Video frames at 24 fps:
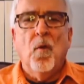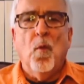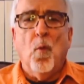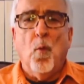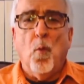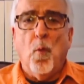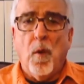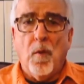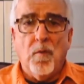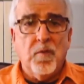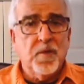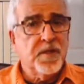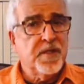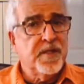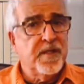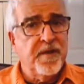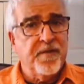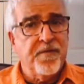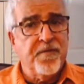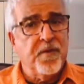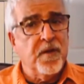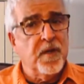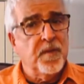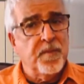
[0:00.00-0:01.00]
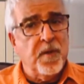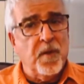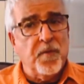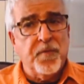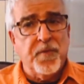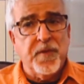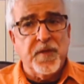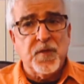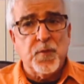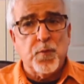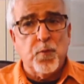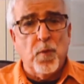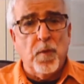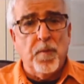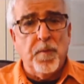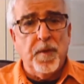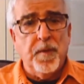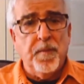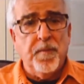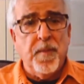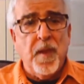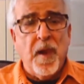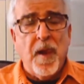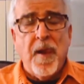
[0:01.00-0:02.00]
What was different about this
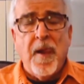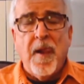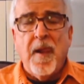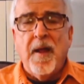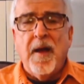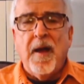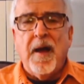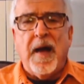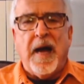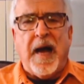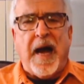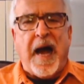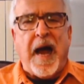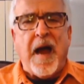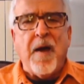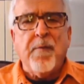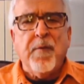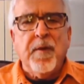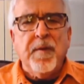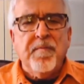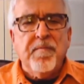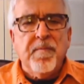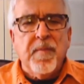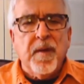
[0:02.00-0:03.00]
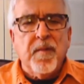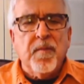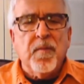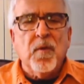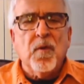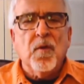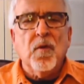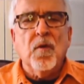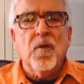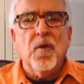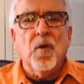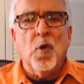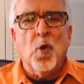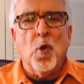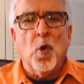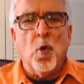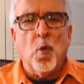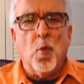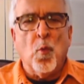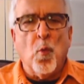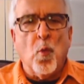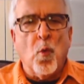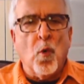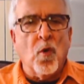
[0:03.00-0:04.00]
woman? I remember
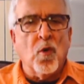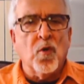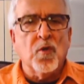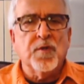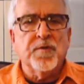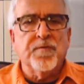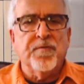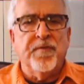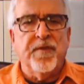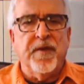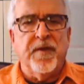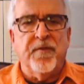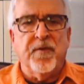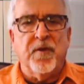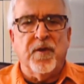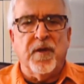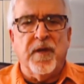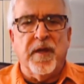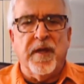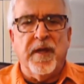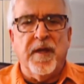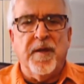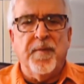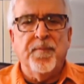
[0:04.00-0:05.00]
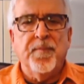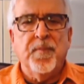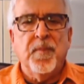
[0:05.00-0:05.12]
her words vividly.